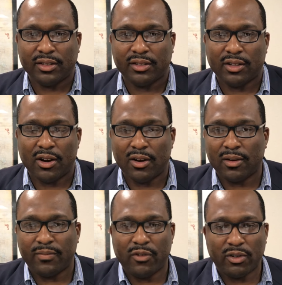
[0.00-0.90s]
armed
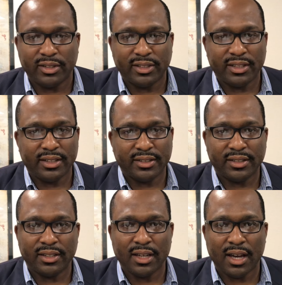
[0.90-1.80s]
forces,
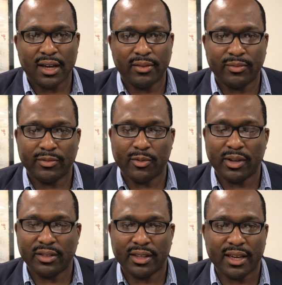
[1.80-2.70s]
whether
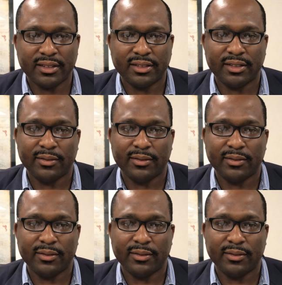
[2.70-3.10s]
that's